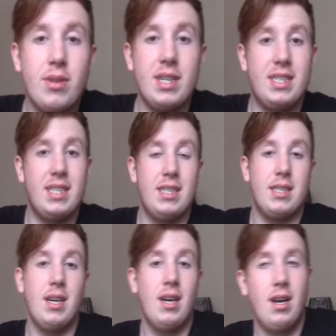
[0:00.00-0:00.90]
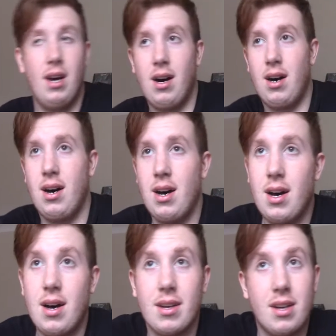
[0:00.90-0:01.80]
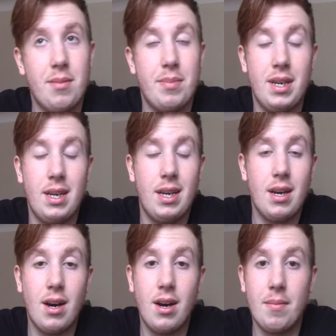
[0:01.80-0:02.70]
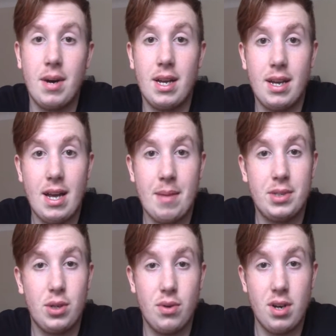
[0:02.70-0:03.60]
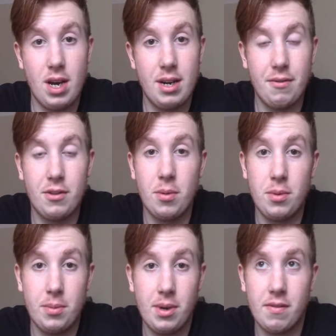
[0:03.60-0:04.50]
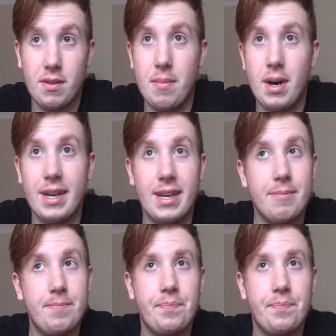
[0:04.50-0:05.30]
This is going to be my episode 9 of WWE Off the Mic.